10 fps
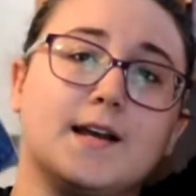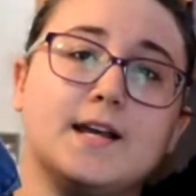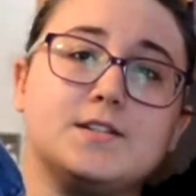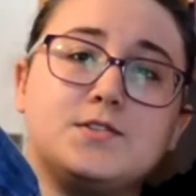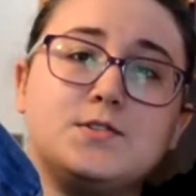
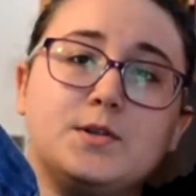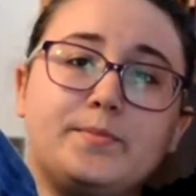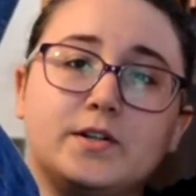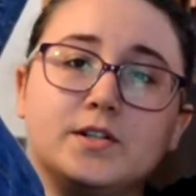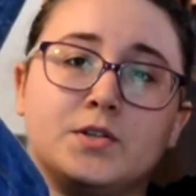It's
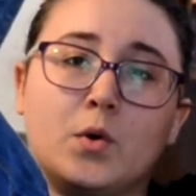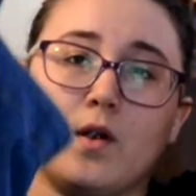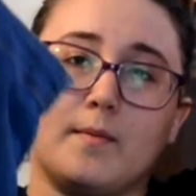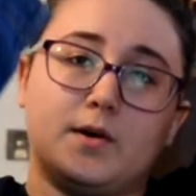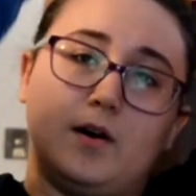super
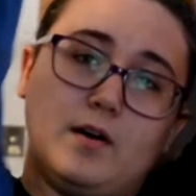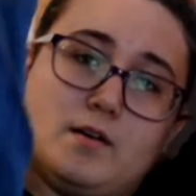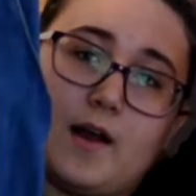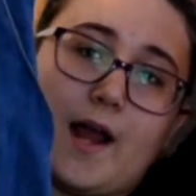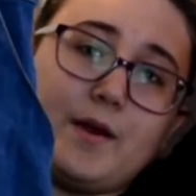adorable.
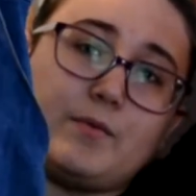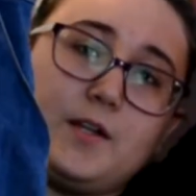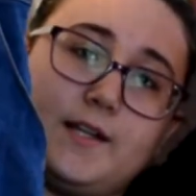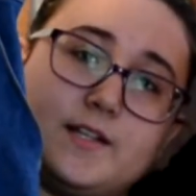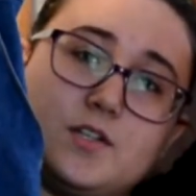I
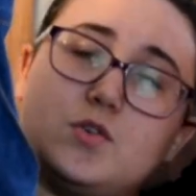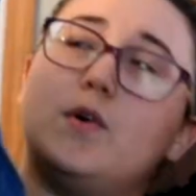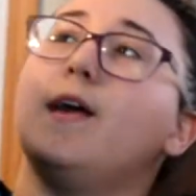really enjoy